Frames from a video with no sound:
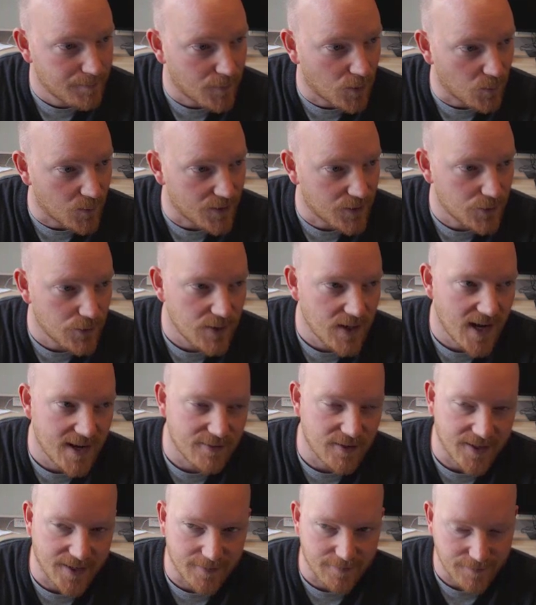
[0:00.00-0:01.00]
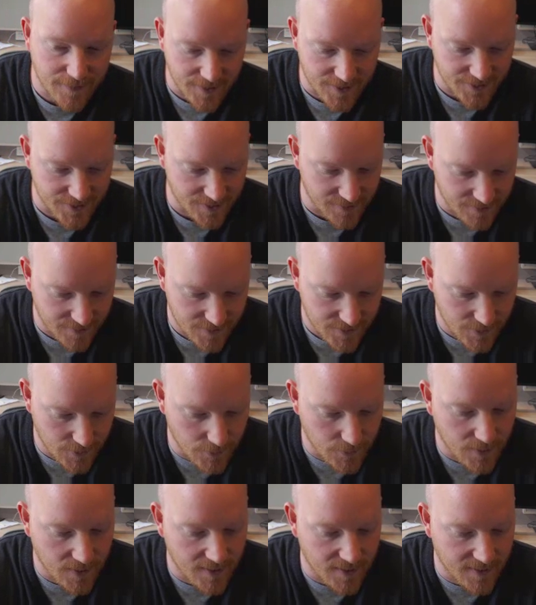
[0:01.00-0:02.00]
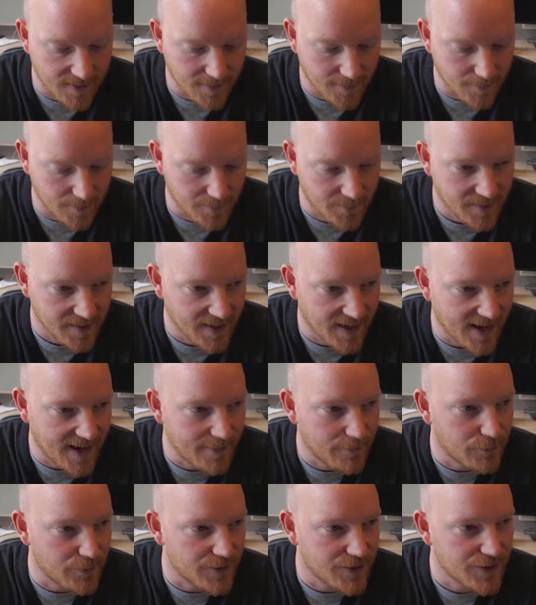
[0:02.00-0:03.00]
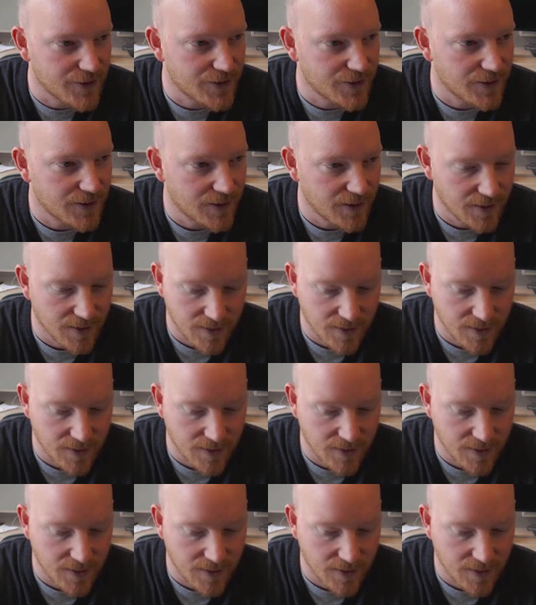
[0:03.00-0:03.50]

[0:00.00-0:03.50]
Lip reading: But we could have like a function. So average